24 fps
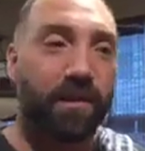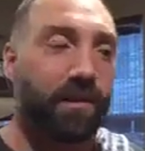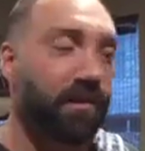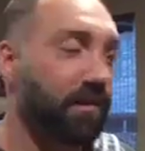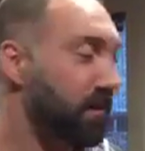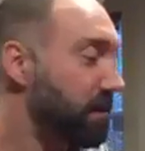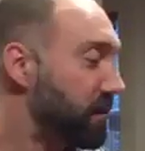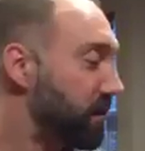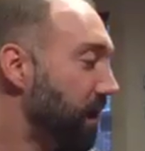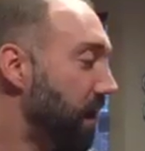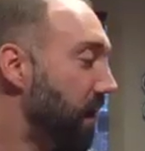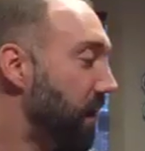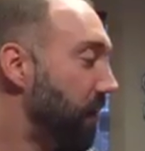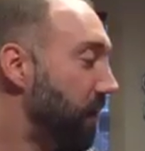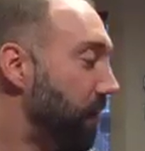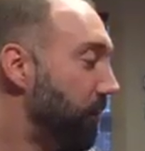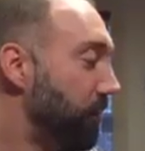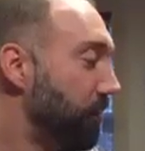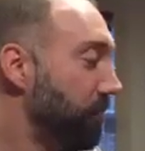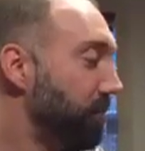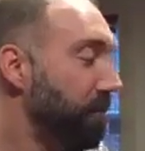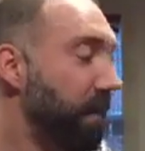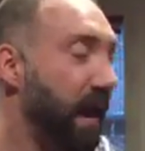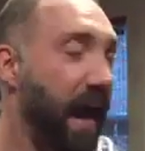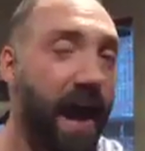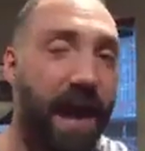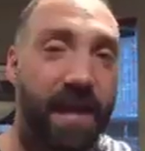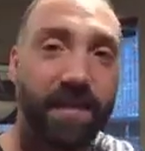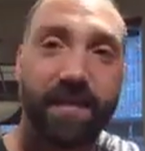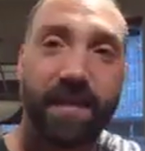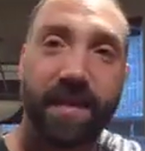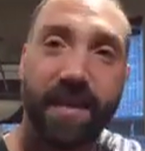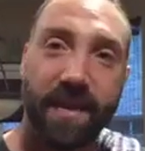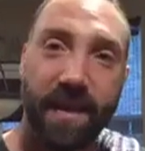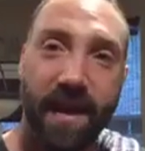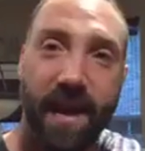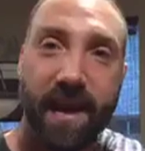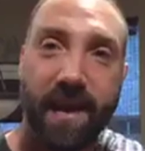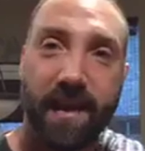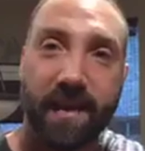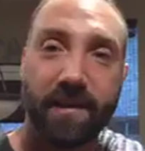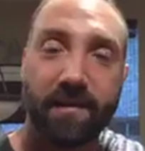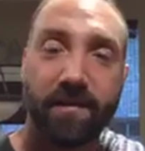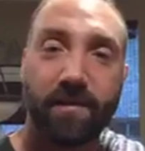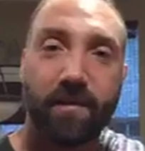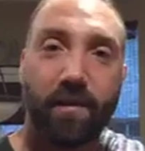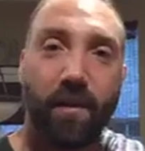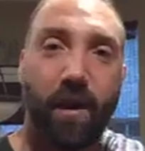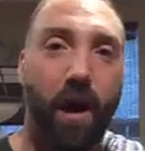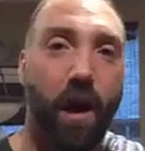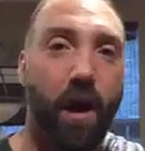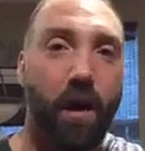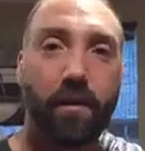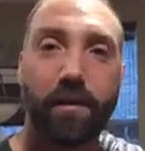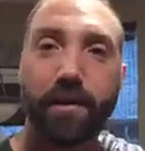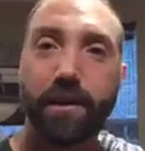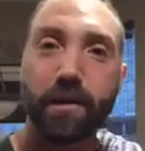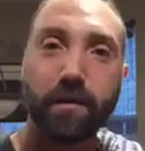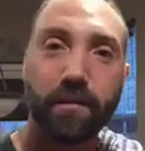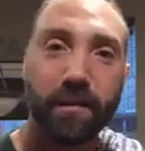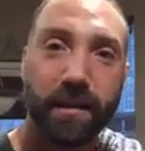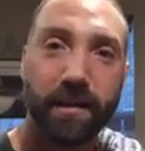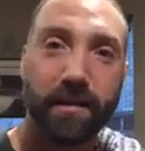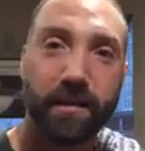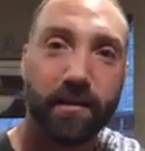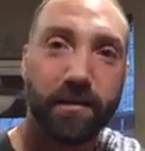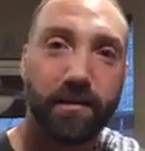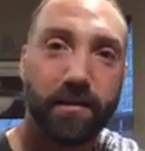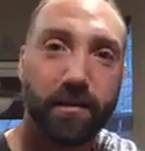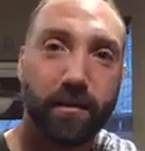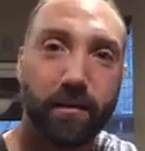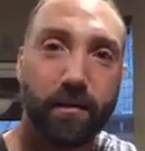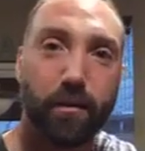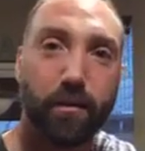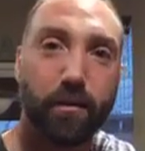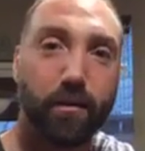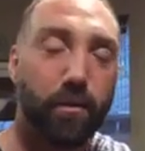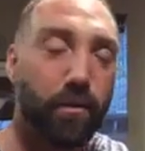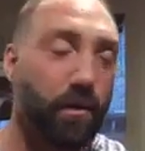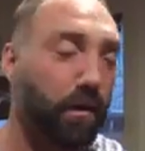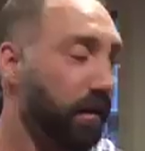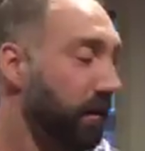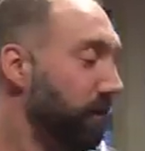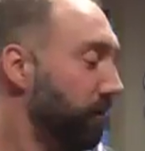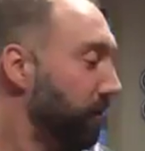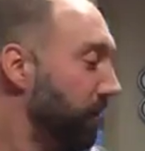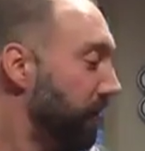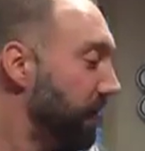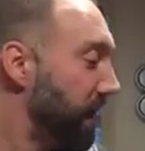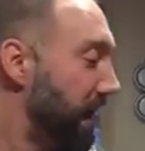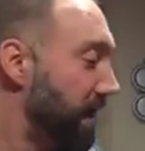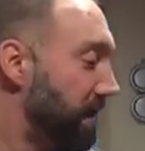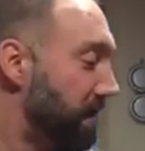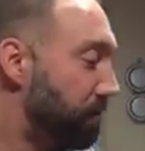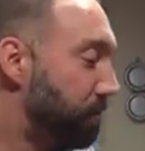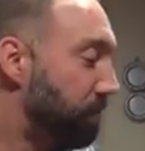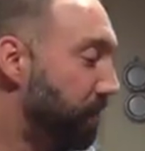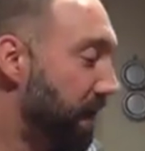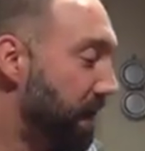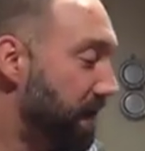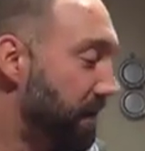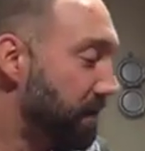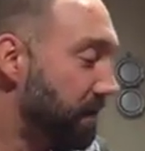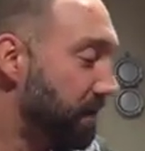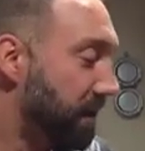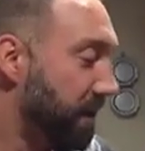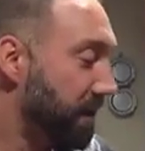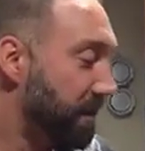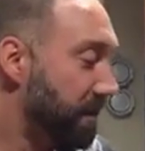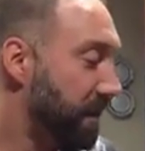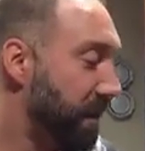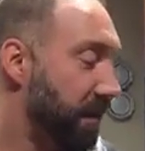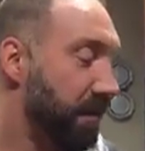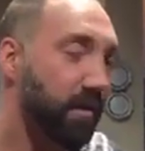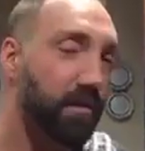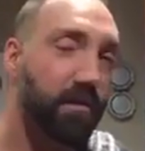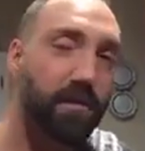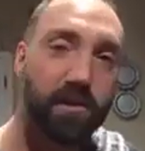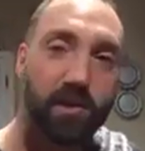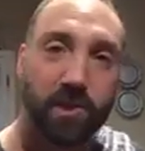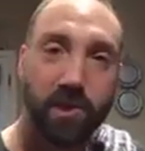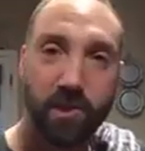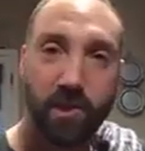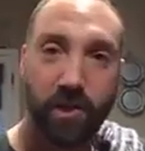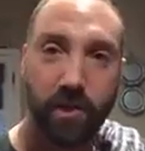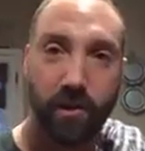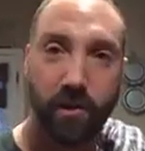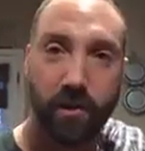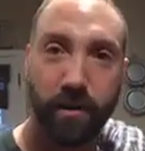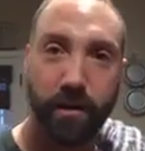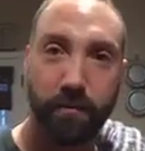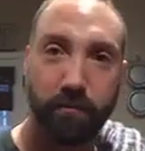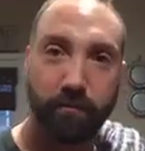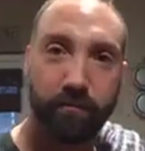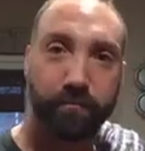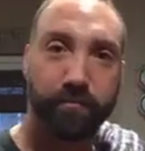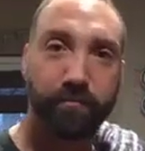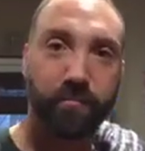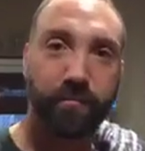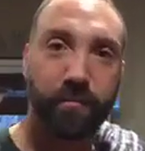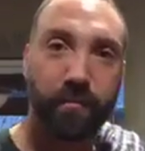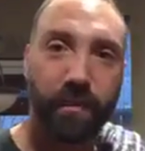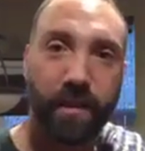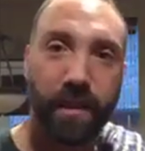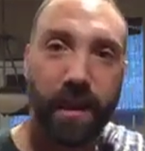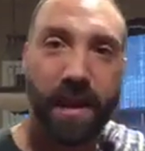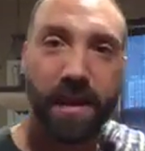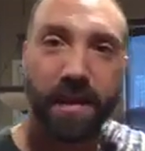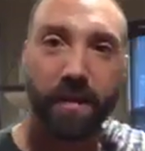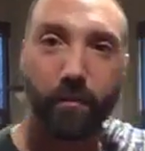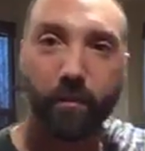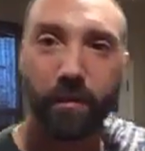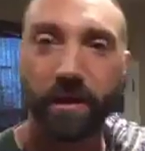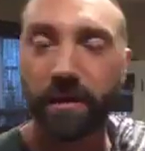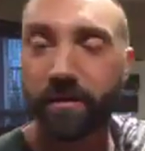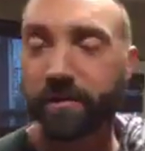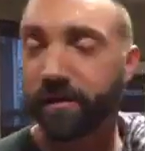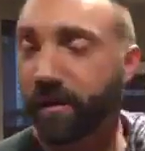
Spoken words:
So at the end, all you need to do is continue to stir it. And then when you're